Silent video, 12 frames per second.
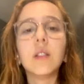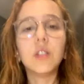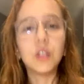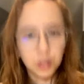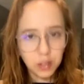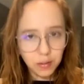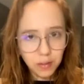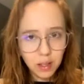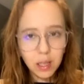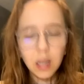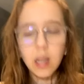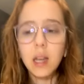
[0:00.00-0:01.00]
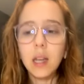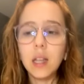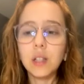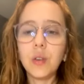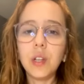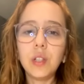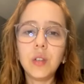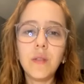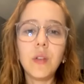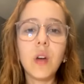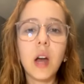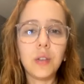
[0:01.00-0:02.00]
just the filling, is going to
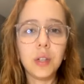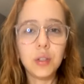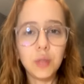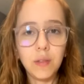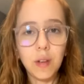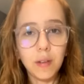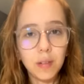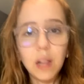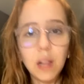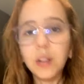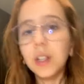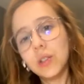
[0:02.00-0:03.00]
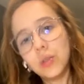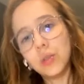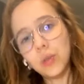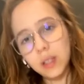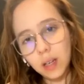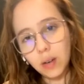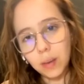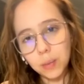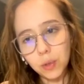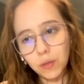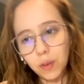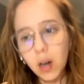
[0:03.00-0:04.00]
give you 125 calories, 20 grams
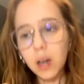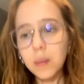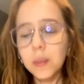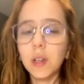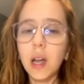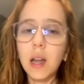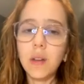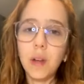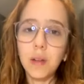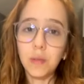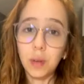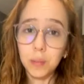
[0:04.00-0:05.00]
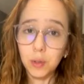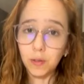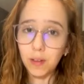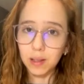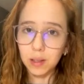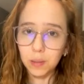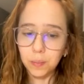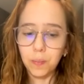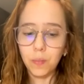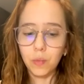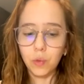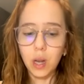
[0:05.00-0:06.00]
of carbs, and 5 grams of fats.
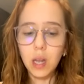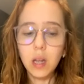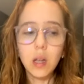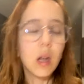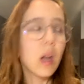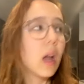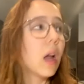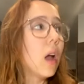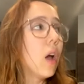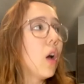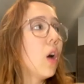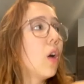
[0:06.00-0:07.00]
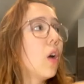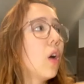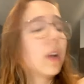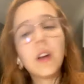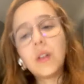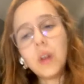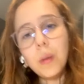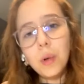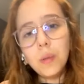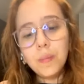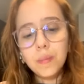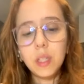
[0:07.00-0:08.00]
Okay? For the
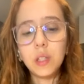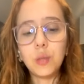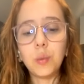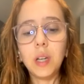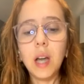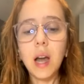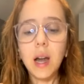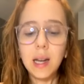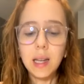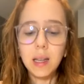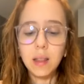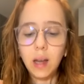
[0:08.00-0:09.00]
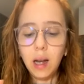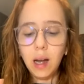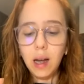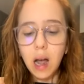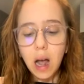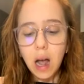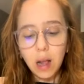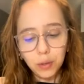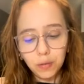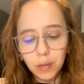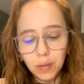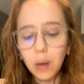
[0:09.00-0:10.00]
crumble, since we're adding the
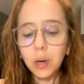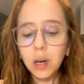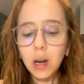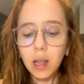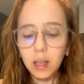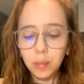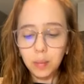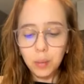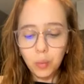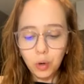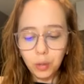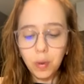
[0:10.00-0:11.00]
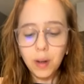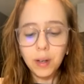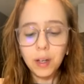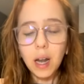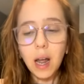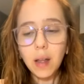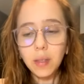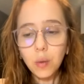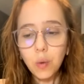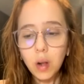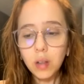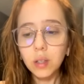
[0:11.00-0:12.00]
almond flour, a little bit more butter, and the
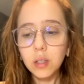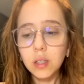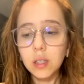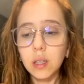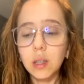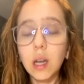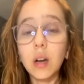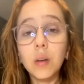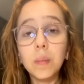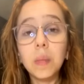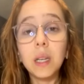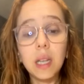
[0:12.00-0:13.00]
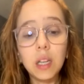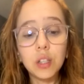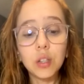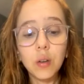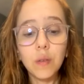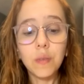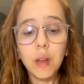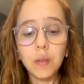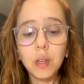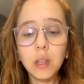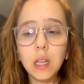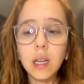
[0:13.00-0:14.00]
walnuts, the combination of
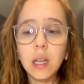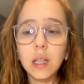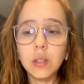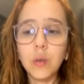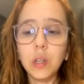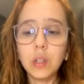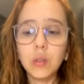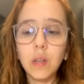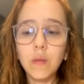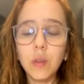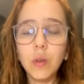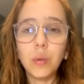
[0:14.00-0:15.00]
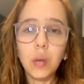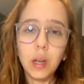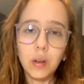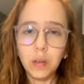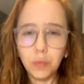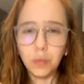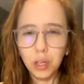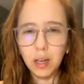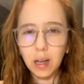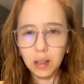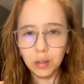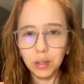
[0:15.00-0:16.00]
everything is going to give you 340
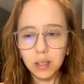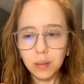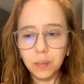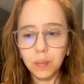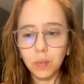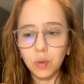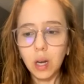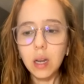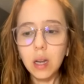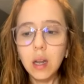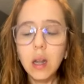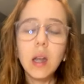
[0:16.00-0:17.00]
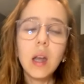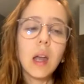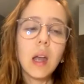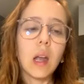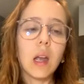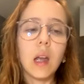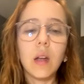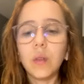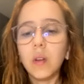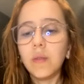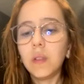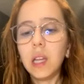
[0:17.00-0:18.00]
calories. Okay?
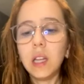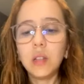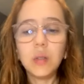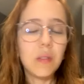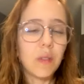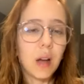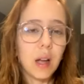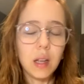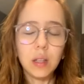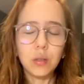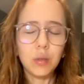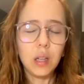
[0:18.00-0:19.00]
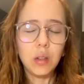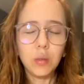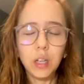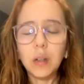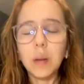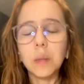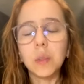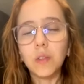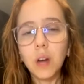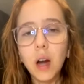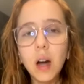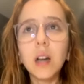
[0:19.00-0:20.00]
Roughly 23 grams of
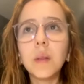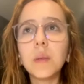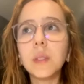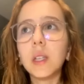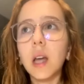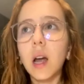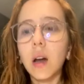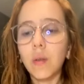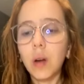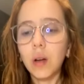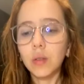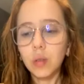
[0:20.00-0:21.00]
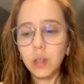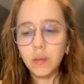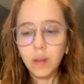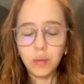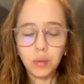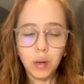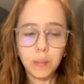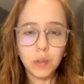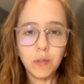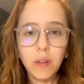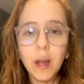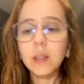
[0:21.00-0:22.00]
carbs, around 25 grams of
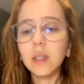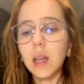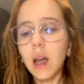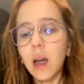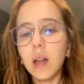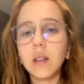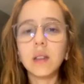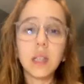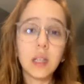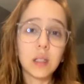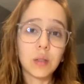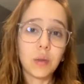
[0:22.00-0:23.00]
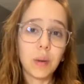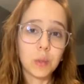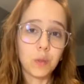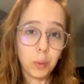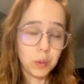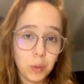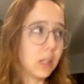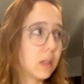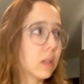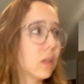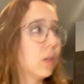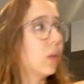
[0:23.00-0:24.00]
fats, and 6 grams of protein.
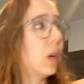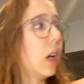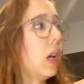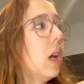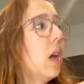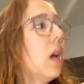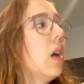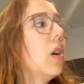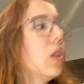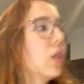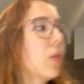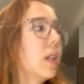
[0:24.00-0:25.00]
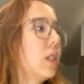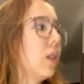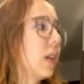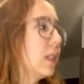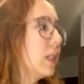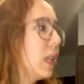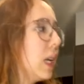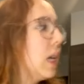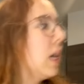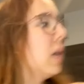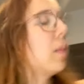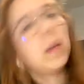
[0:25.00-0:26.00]
Okay, so as you can see,
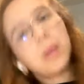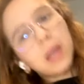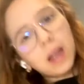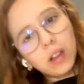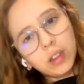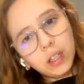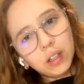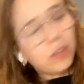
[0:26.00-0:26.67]
it might be a healthier